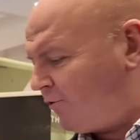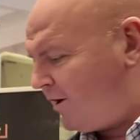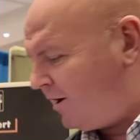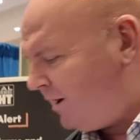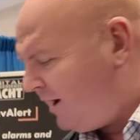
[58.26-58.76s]
for
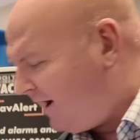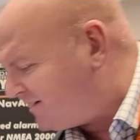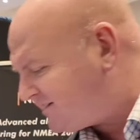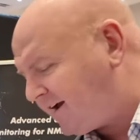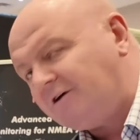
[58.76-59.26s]

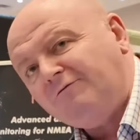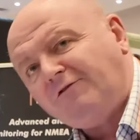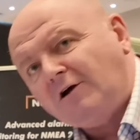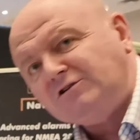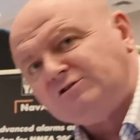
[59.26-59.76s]
a second
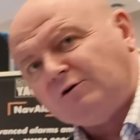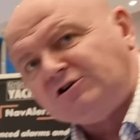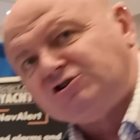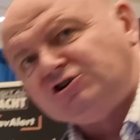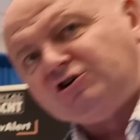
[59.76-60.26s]
float
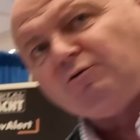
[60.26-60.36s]
switch should